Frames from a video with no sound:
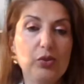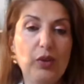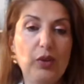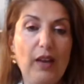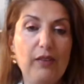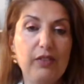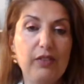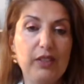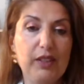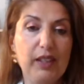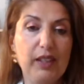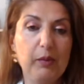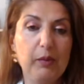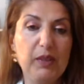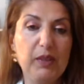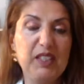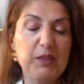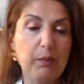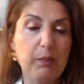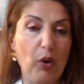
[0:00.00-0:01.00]
everything
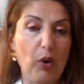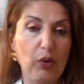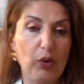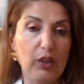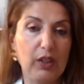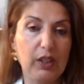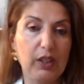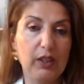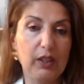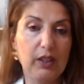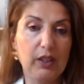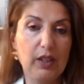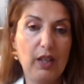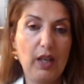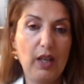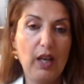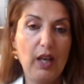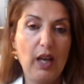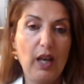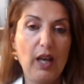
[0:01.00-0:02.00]
bespoke.
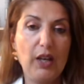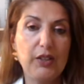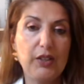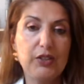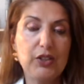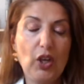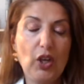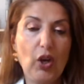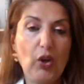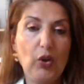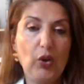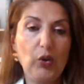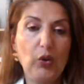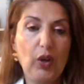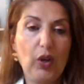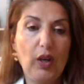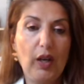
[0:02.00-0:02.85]
So